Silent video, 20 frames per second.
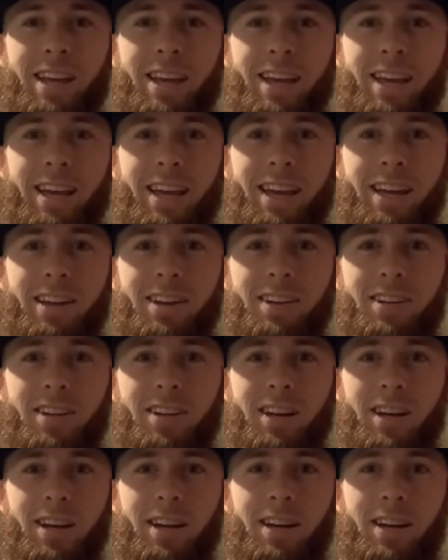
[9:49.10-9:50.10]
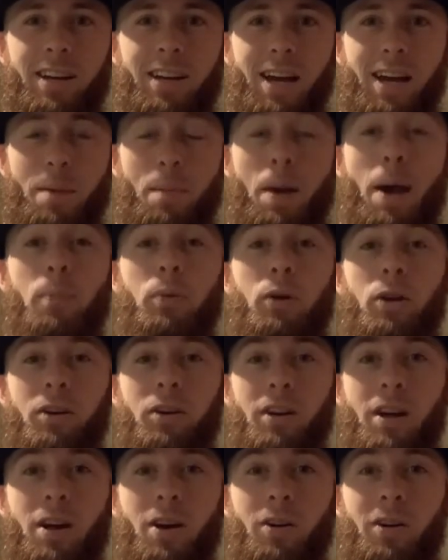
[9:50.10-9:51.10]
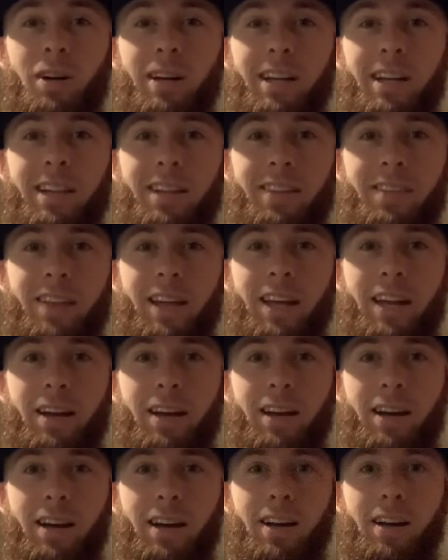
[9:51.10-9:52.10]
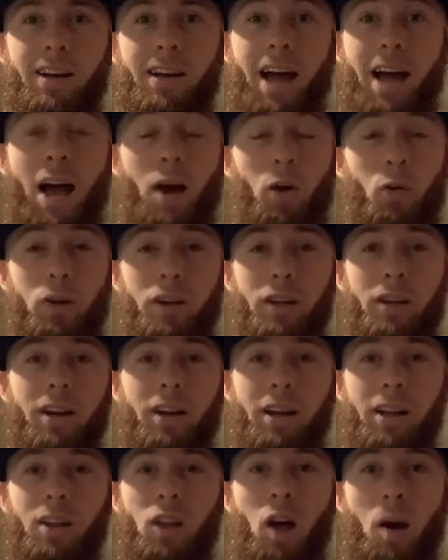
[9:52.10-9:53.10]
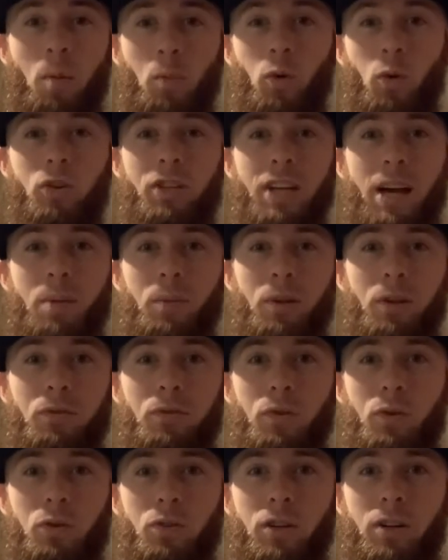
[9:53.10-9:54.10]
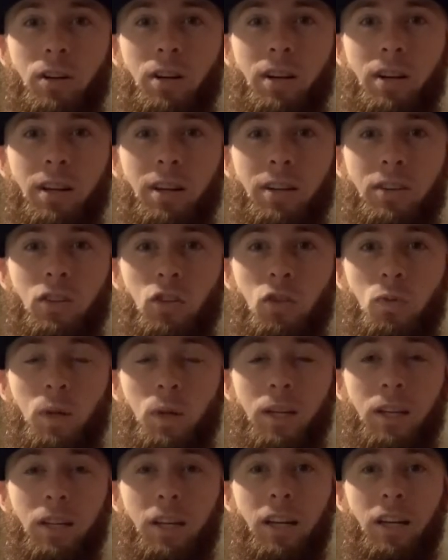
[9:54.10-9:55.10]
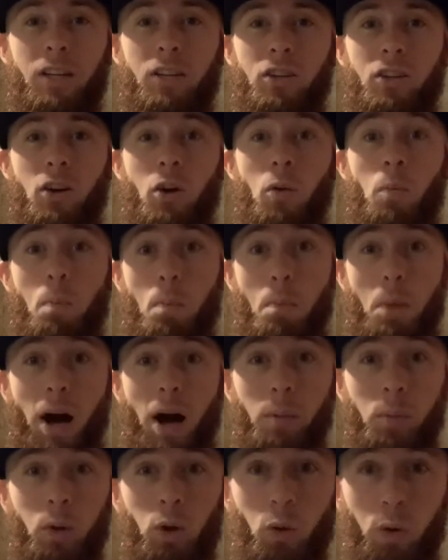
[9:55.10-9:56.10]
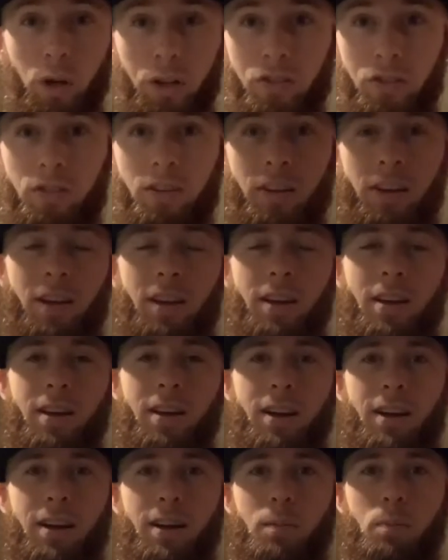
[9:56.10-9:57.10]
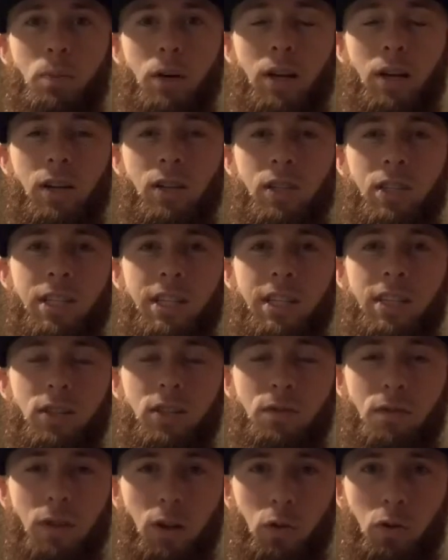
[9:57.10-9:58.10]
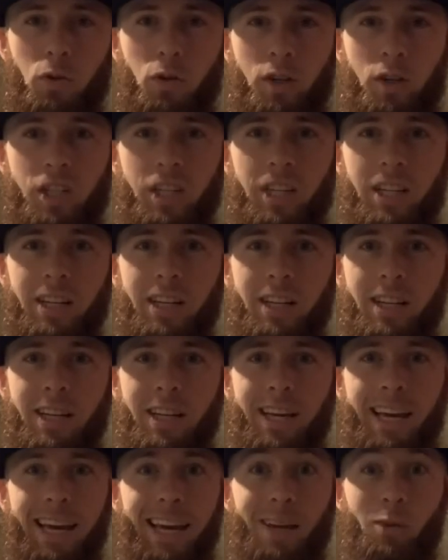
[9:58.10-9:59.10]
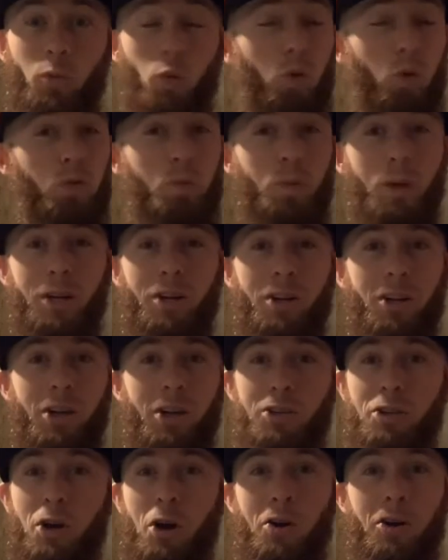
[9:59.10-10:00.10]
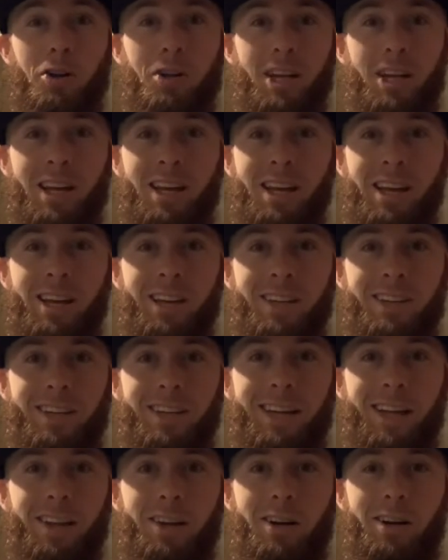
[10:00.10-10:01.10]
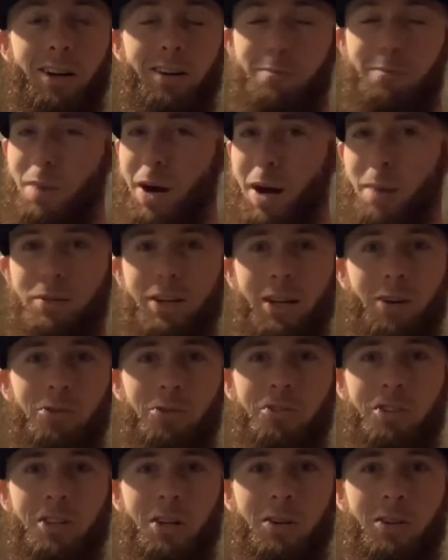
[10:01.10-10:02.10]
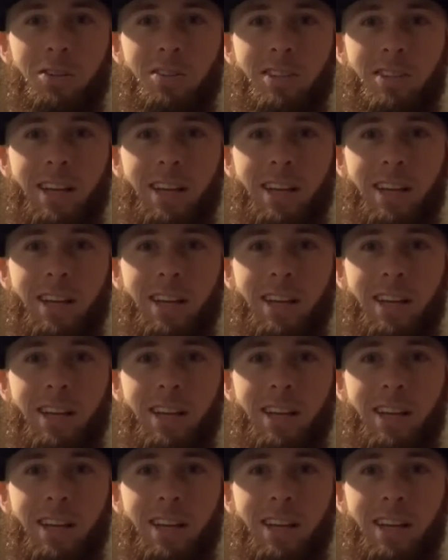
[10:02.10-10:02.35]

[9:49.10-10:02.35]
And I'm happy to know that I will get a lot more time in the future to spend getting to know Bob Lewis because he is a fellow Christian, and we'll spend eternity together of Bob telling jokes